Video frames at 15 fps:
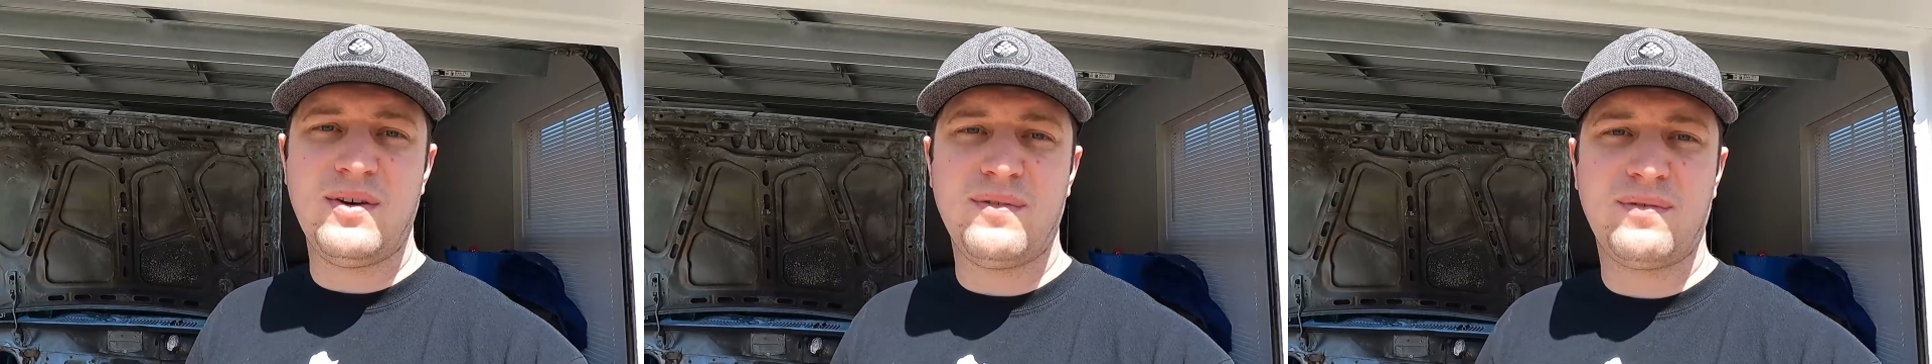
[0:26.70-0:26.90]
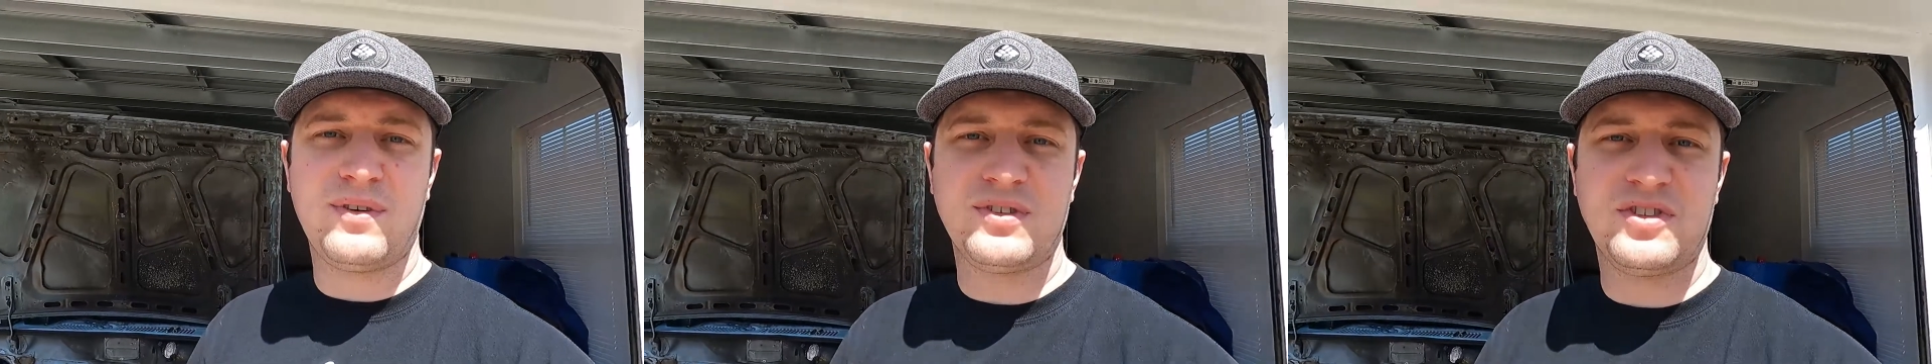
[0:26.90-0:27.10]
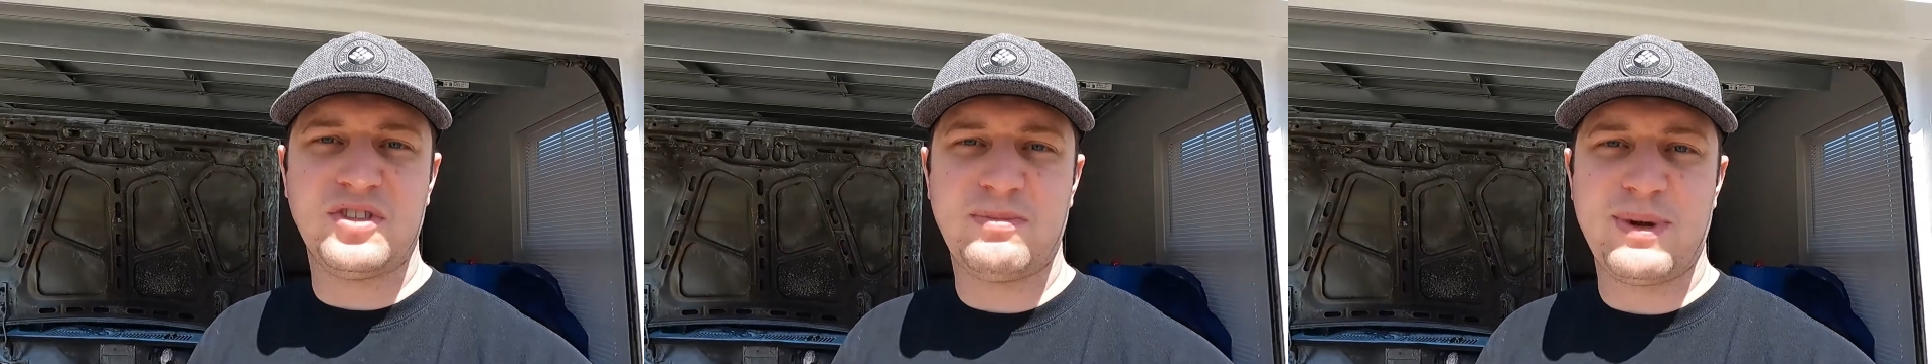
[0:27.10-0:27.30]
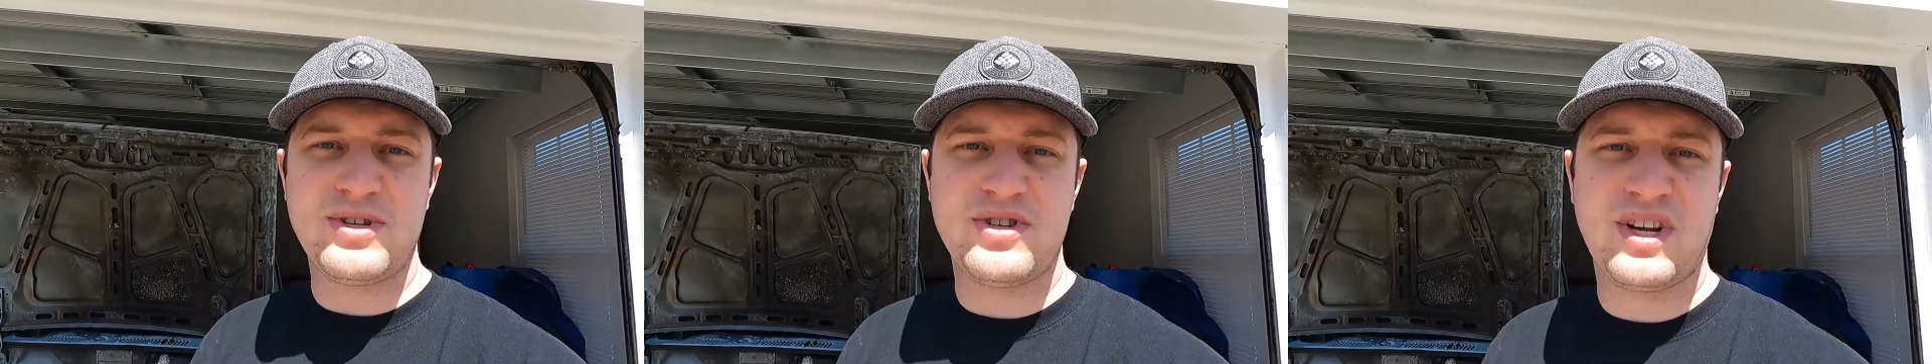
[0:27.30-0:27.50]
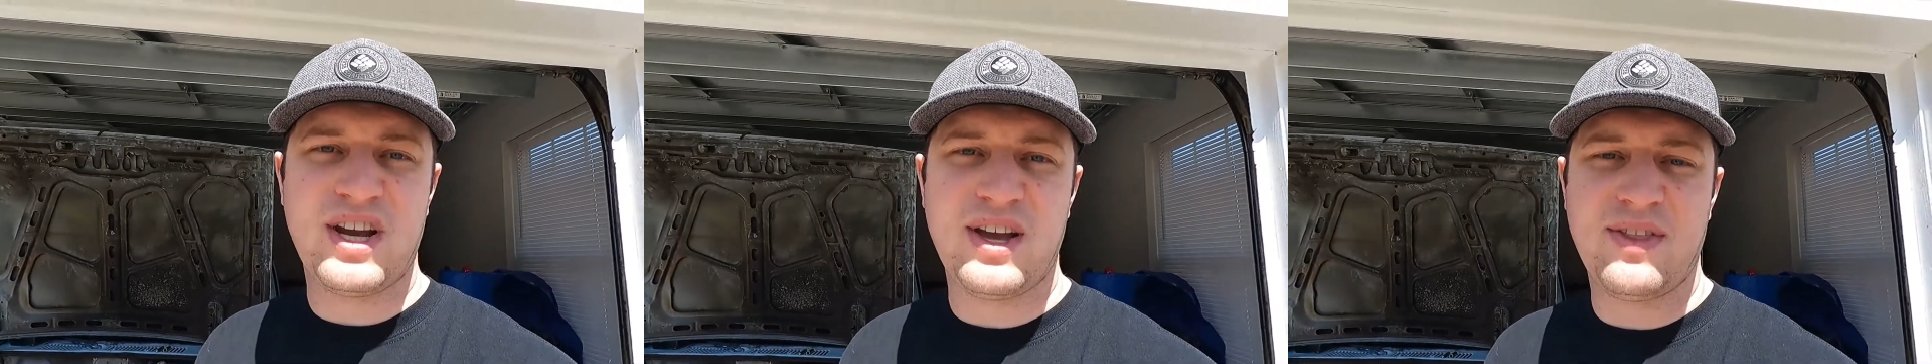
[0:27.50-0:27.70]
front
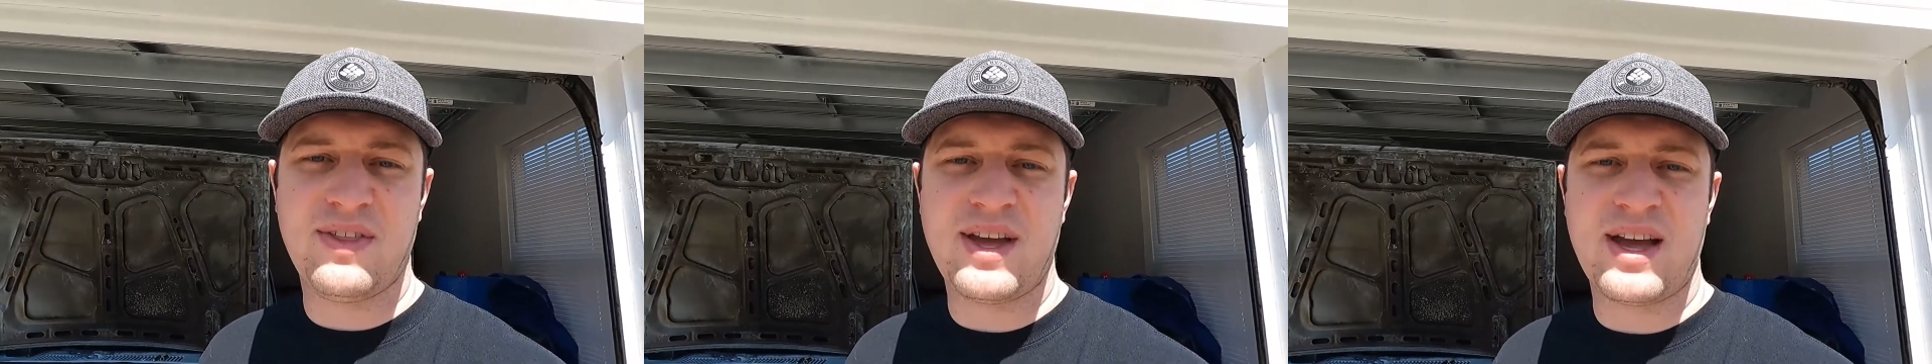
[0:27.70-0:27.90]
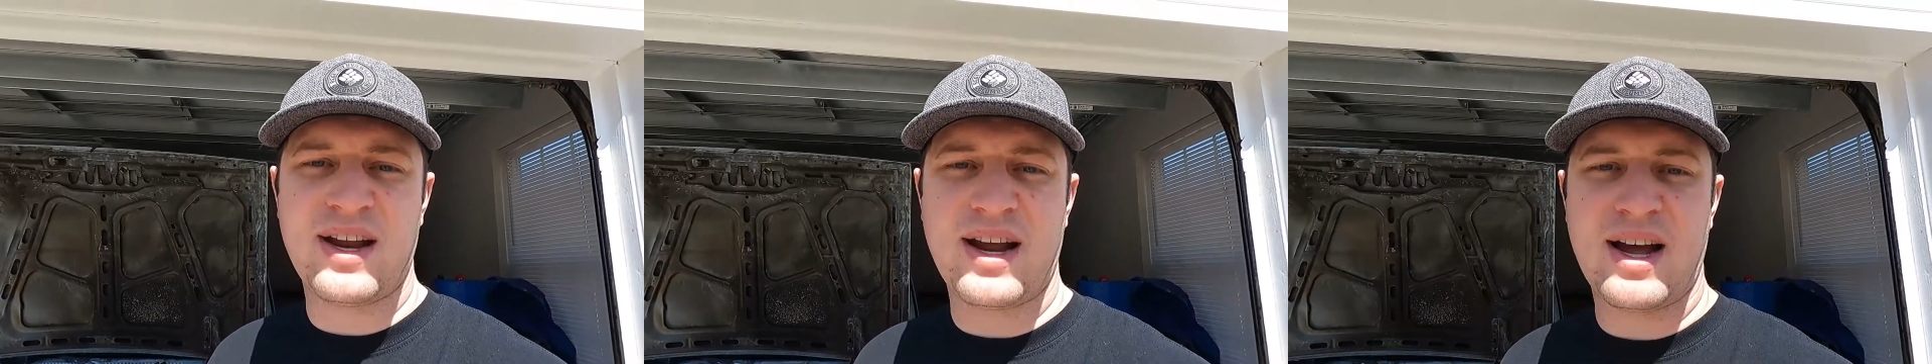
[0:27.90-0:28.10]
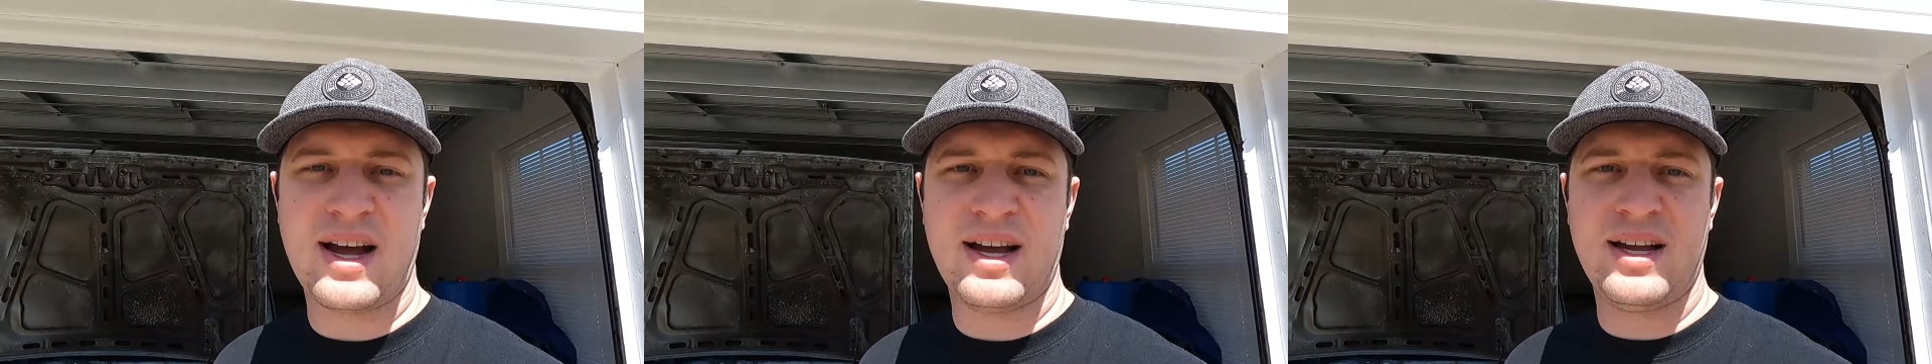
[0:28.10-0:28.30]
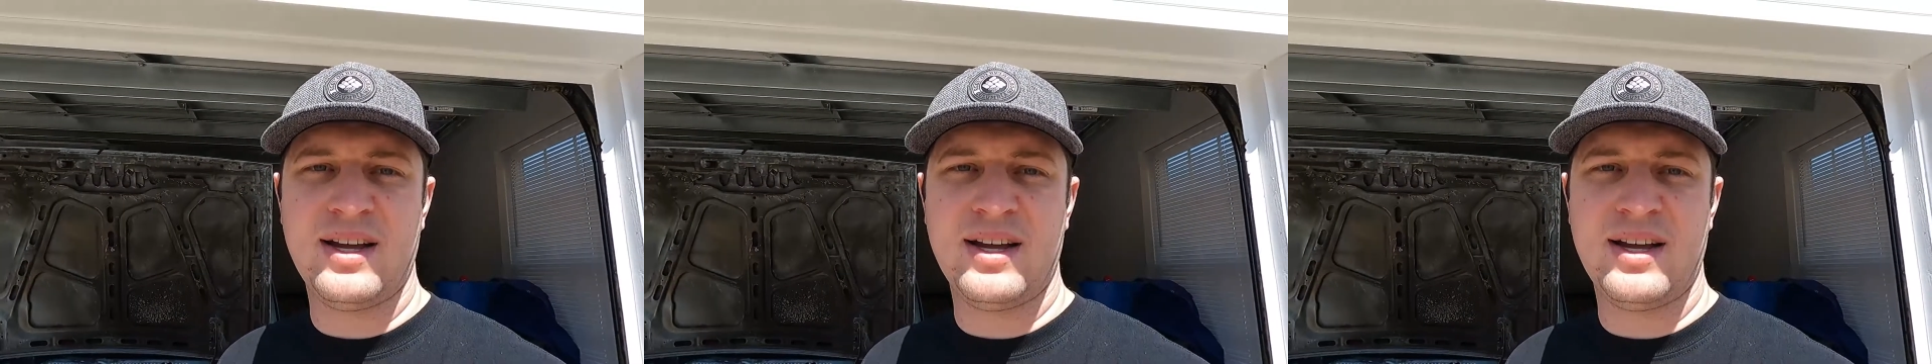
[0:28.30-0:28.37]
suspension kit that I